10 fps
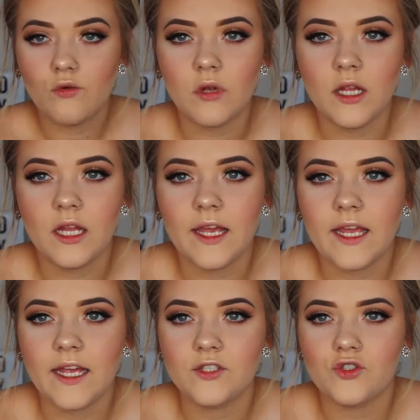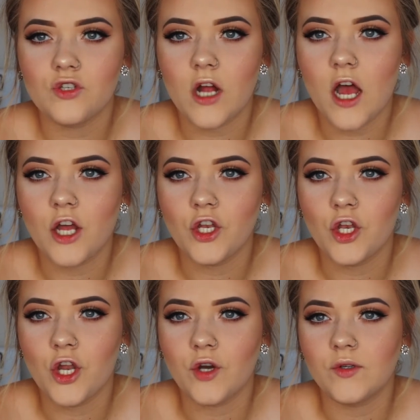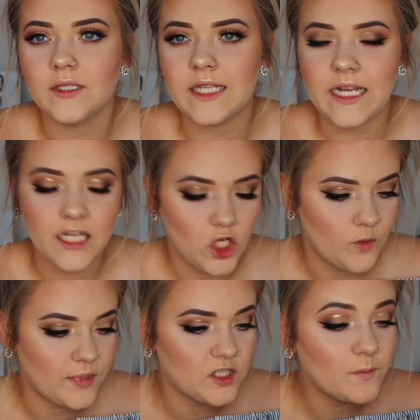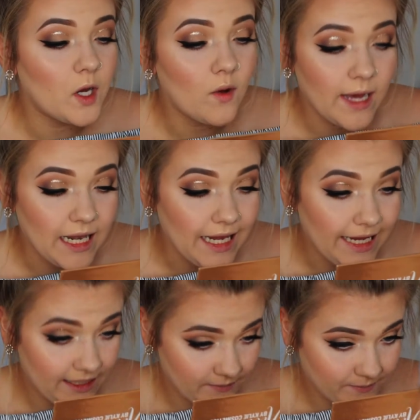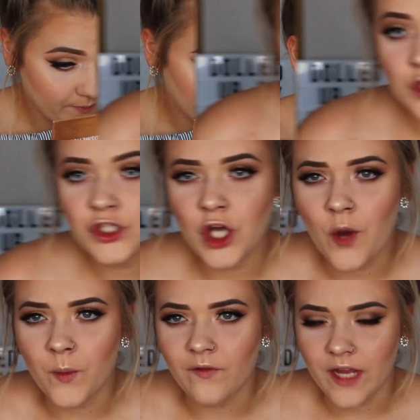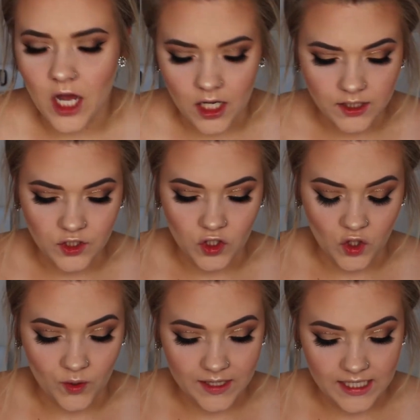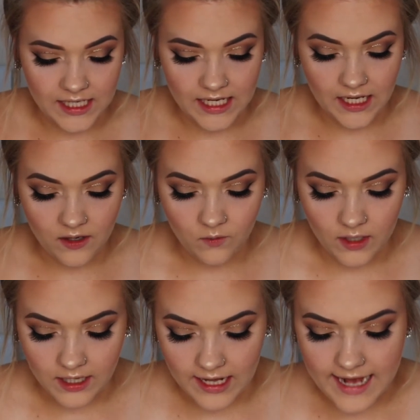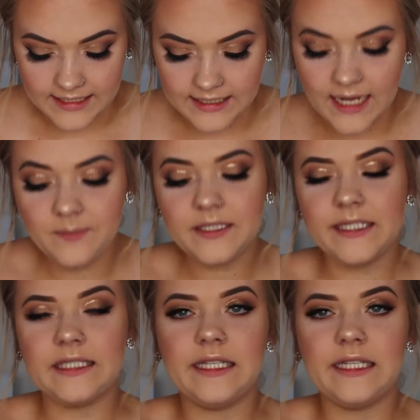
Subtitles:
Really like a strong nose and Cupid's bow highlight. So moving on to one of the last steps is